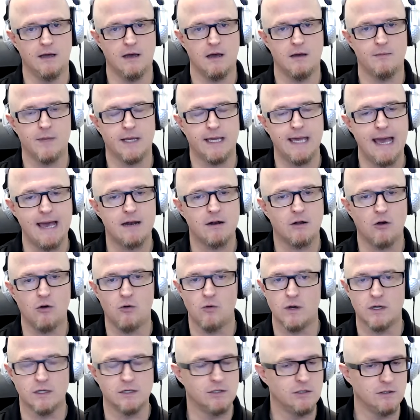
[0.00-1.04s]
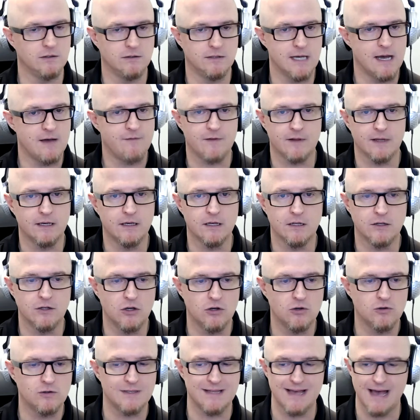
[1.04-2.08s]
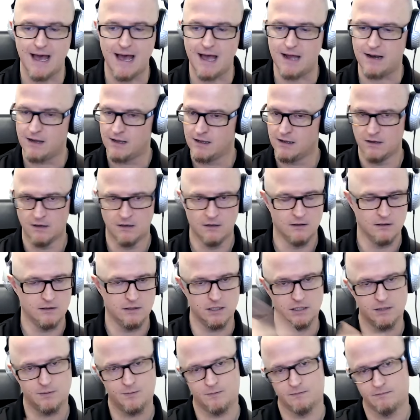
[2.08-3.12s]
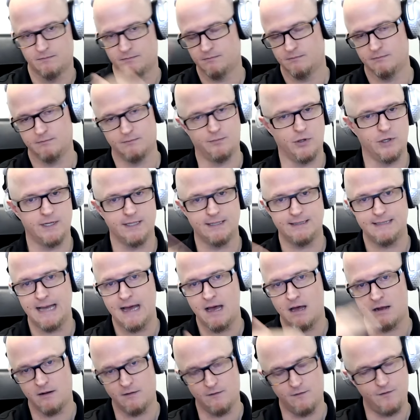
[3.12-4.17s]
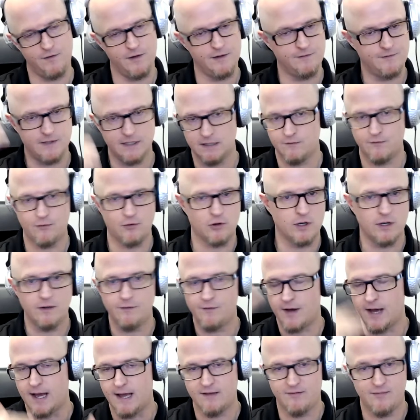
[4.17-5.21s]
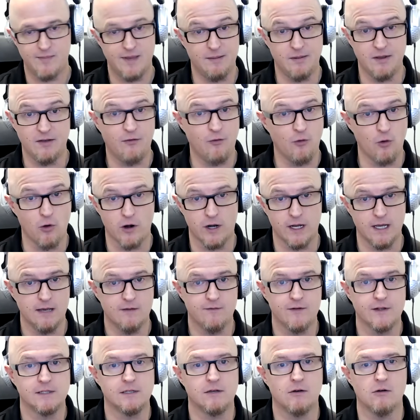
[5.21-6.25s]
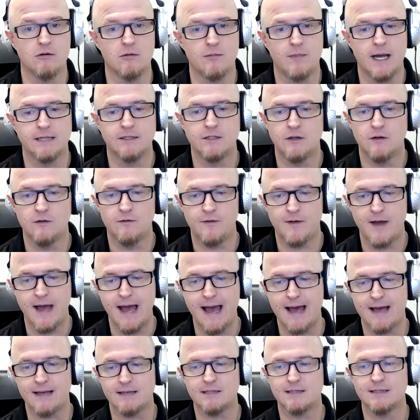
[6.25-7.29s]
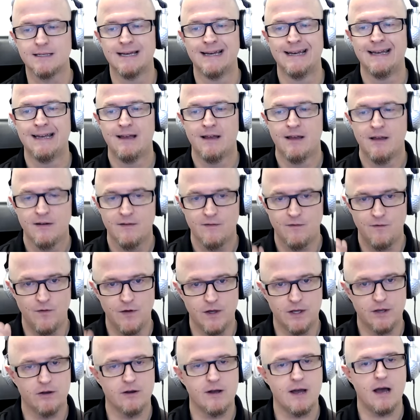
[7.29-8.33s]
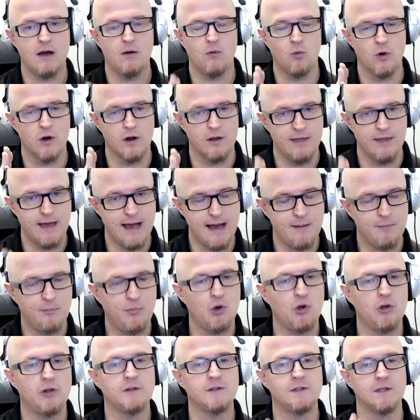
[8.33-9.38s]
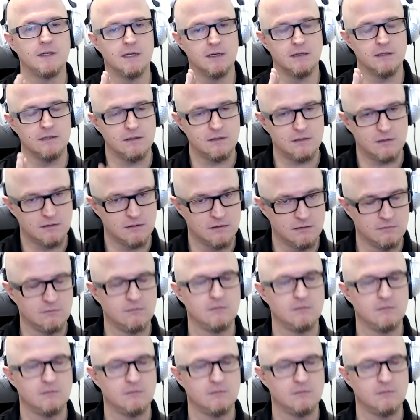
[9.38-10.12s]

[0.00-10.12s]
mechanical ones, you definitely could use that. Just put it down at 50, 45, maybe 40 if it's going by too fast. Figure out where that pulse is,